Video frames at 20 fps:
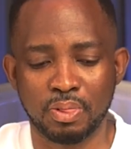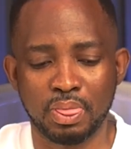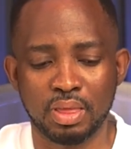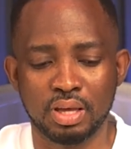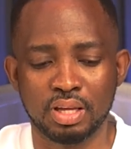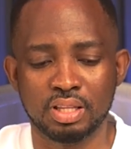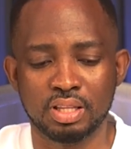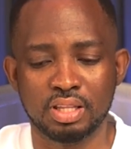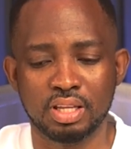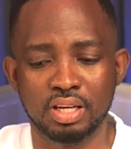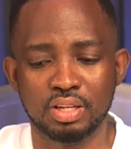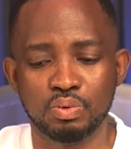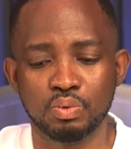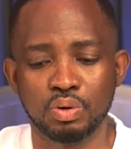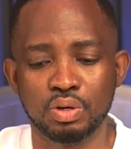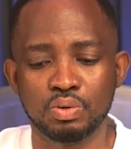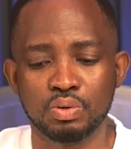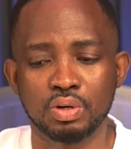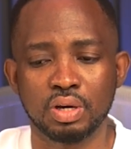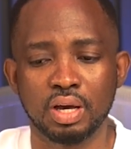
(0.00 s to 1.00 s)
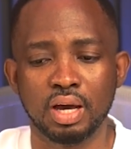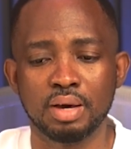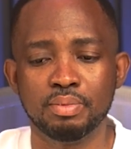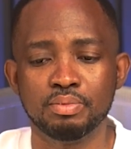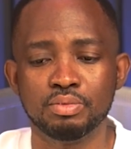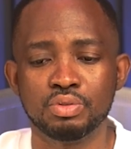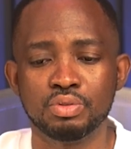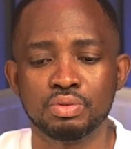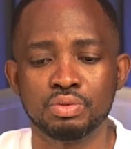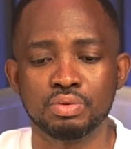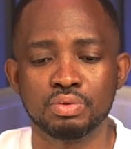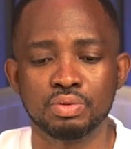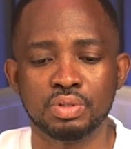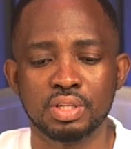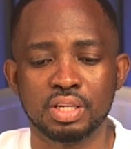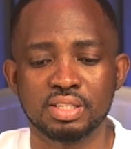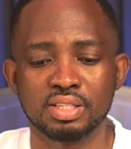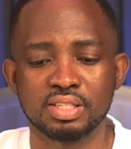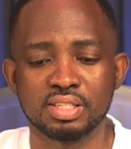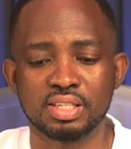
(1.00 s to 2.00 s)
Then when you come to
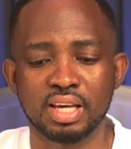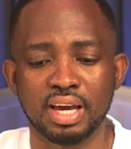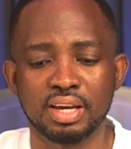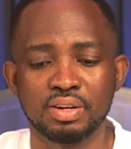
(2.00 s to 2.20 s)
the side, you